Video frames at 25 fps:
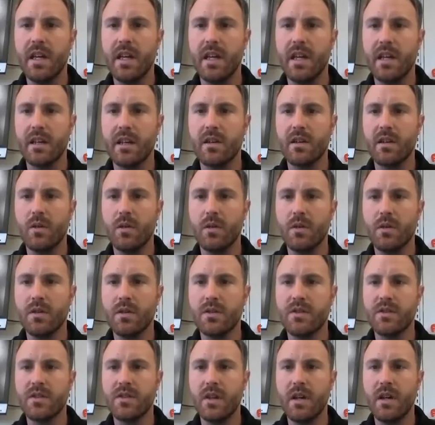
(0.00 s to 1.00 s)
and it
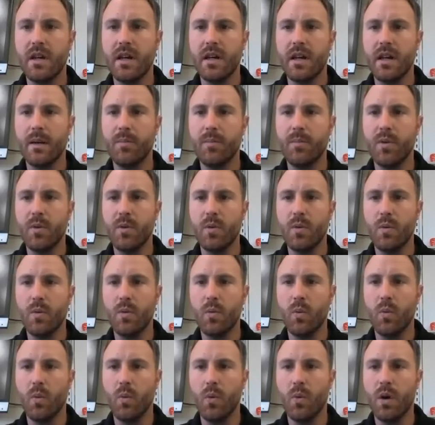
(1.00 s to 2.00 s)
goes up
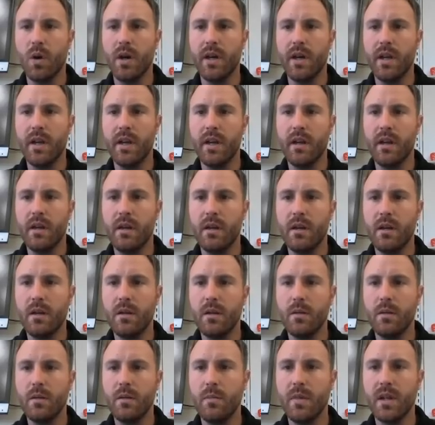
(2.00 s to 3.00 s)
one
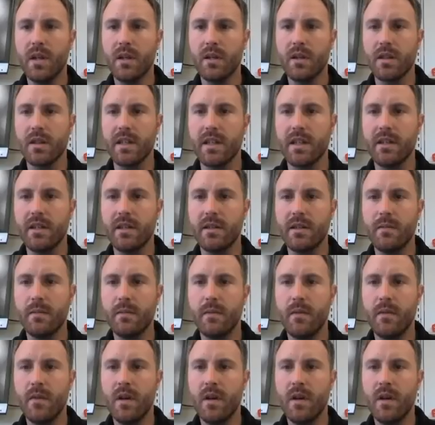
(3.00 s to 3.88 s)
milliliter,